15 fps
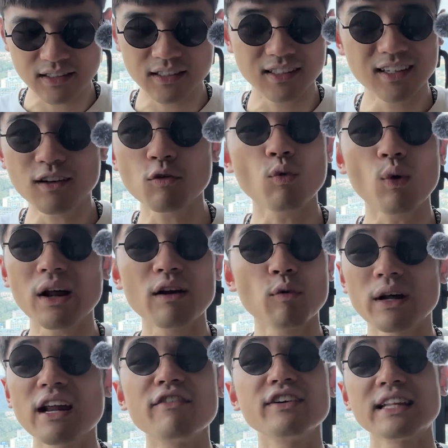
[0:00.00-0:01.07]

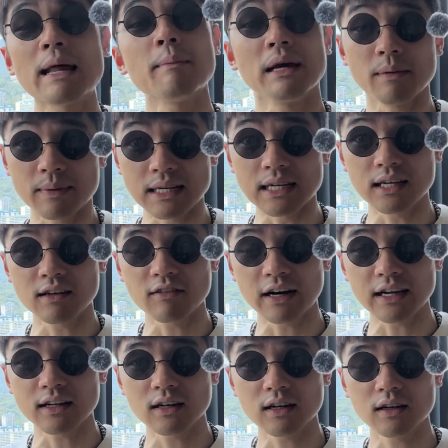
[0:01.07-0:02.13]
whatever that may be,
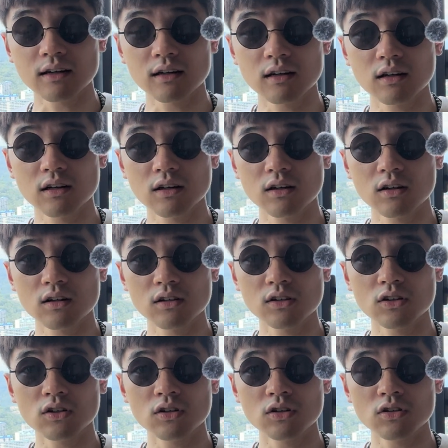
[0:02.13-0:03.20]
right?
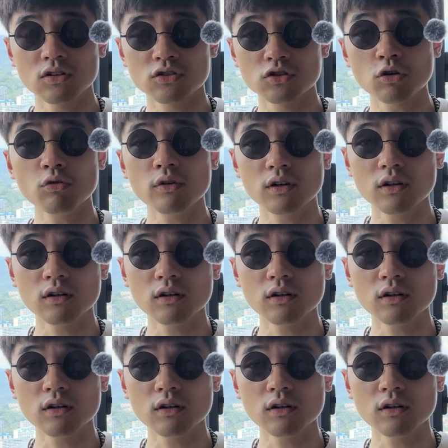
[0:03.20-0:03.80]
So